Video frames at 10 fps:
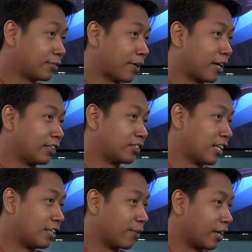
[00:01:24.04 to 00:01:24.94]
changed my
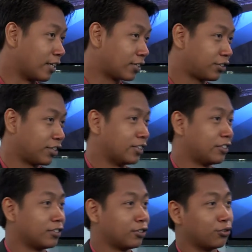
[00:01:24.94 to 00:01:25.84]
industry. I
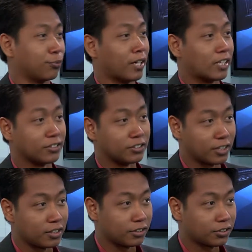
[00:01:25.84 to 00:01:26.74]
changed to magazine
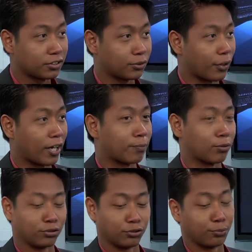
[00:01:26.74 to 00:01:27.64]
sales, where I
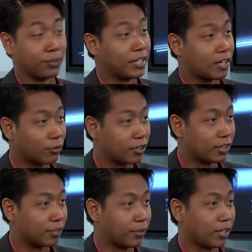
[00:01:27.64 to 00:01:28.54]
post to media
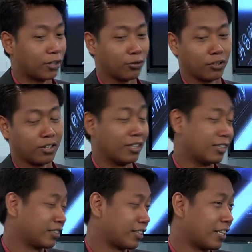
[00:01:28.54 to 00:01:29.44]
owner. I mean, I know
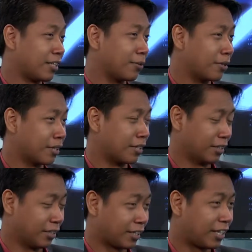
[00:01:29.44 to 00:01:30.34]
slightly in
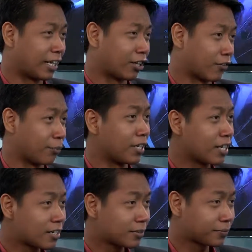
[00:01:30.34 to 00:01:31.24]
and out of
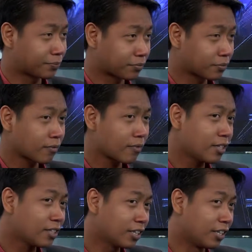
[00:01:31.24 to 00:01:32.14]
media.
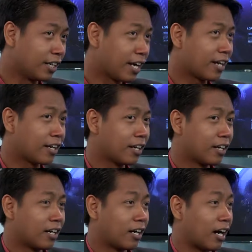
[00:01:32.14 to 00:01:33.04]
Then
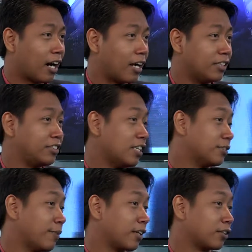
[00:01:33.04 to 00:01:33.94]
I
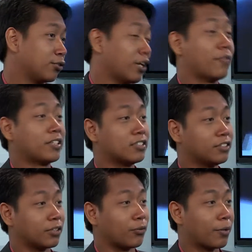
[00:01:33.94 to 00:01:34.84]
changed back to
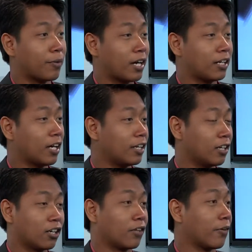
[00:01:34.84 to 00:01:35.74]
advertising, whereby I
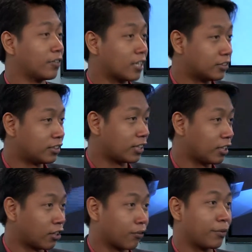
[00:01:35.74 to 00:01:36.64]
did a lot of advertising, I
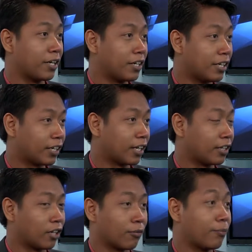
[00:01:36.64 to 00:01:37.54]
did a lot of branding, I
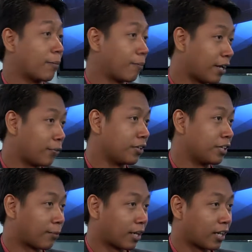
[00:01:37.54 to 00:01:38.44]
did a lot of brand plan
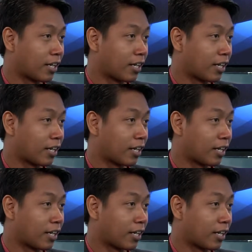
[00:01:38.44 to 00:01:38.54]
with my